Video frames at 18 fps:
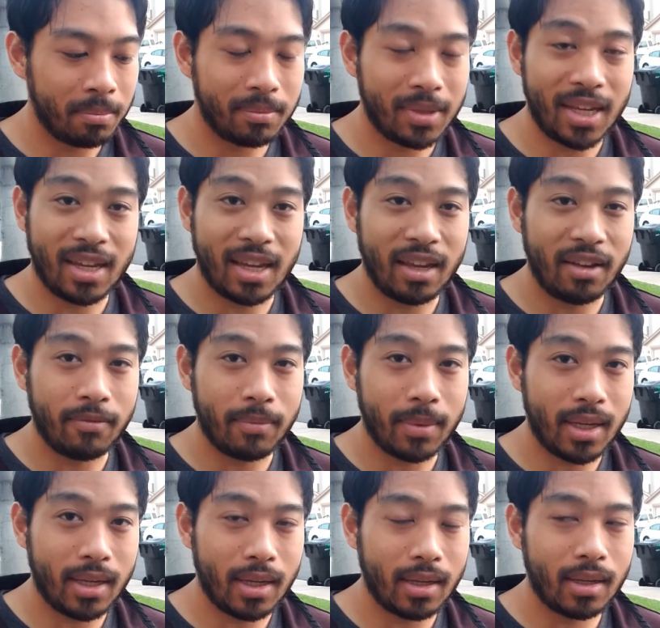they gave
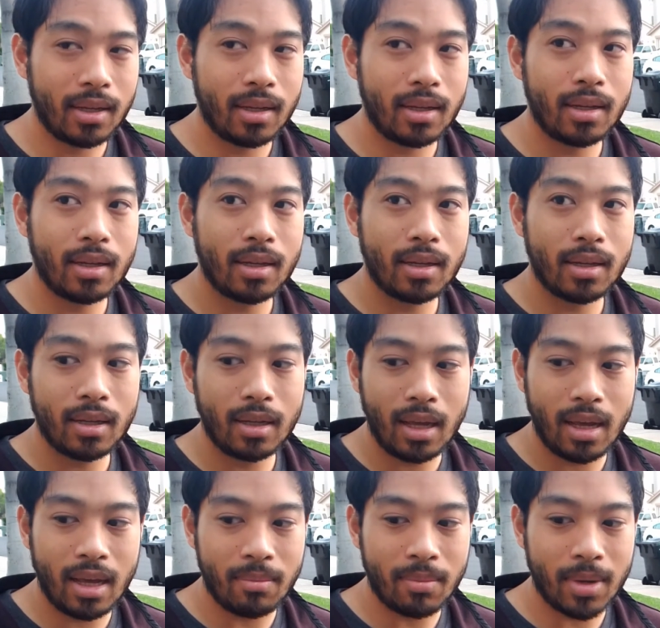me
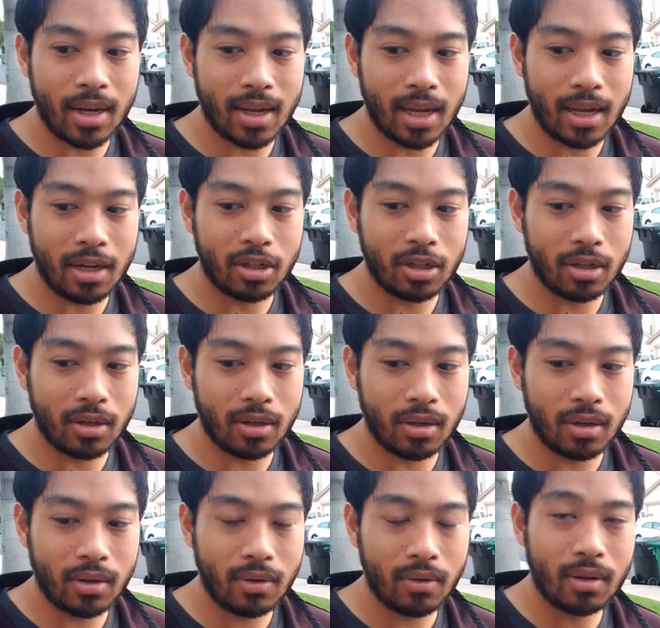a
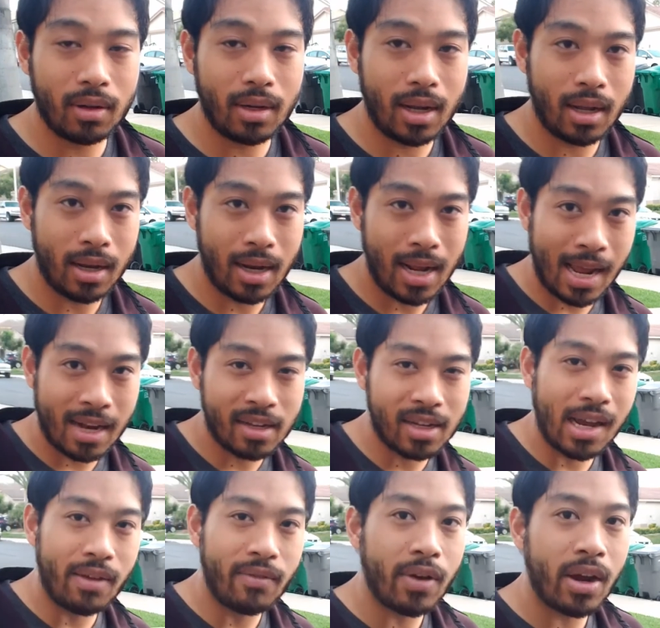medication, an
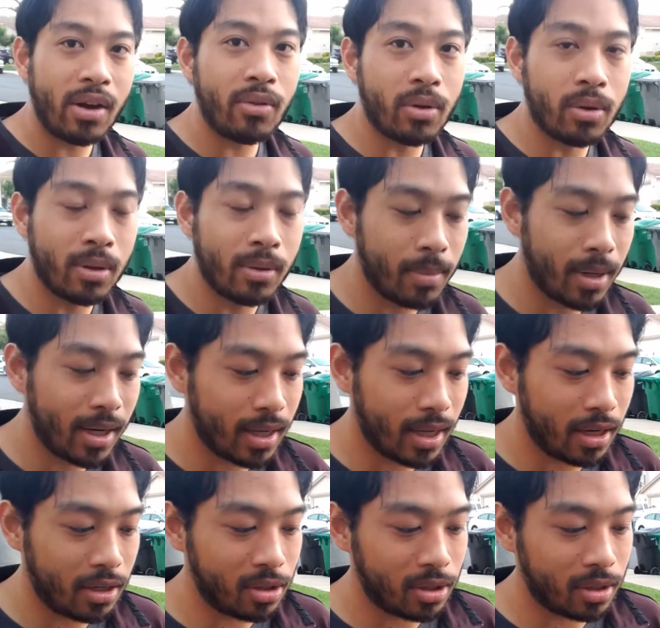antiviral
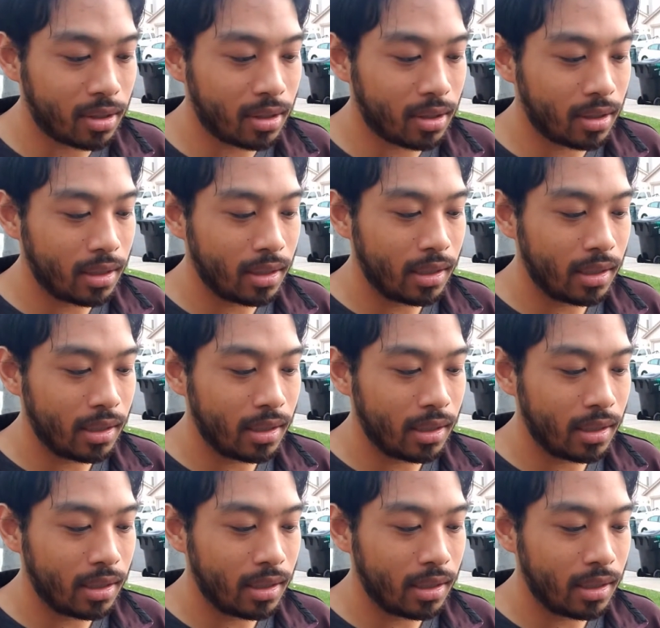medication